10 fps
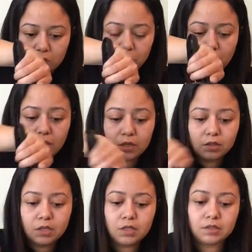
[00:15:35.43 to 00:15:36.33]
So yeah,
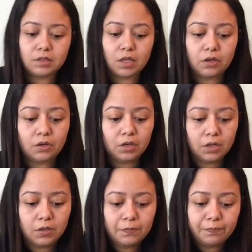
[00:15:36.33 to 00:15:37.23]
today's
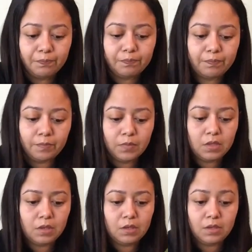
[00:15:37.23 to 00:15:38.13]
Saturday.
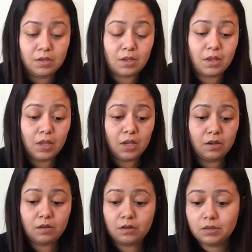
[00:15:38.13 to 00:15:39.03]

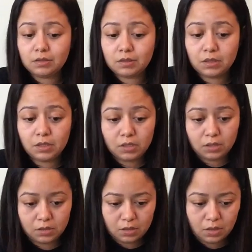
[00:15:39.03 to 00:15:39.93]
I
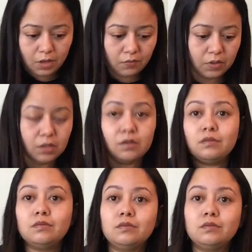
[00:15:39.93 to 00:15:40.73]
honestly haven't